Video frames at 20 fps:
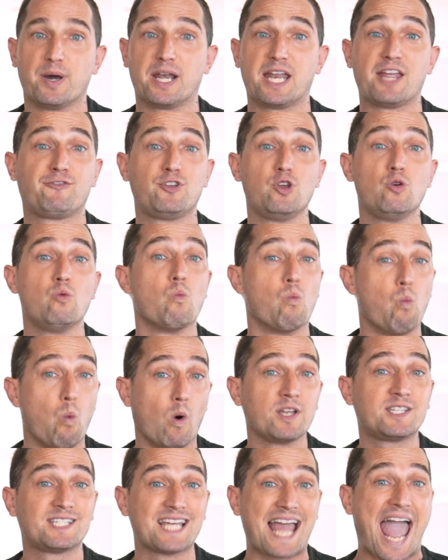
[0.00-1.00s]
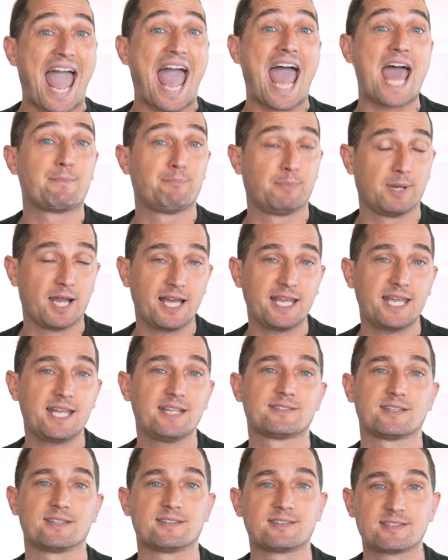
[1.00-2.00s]
But if you want to add
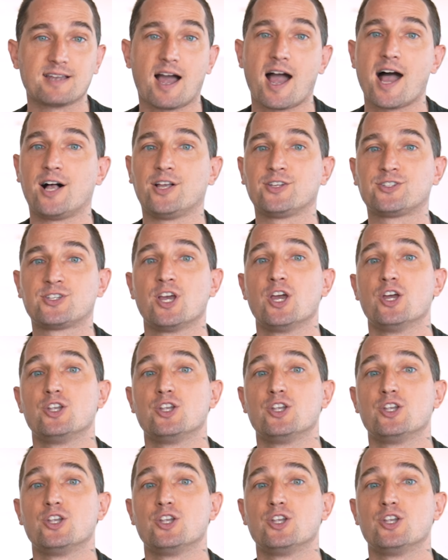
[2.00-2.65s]
plugins and styles,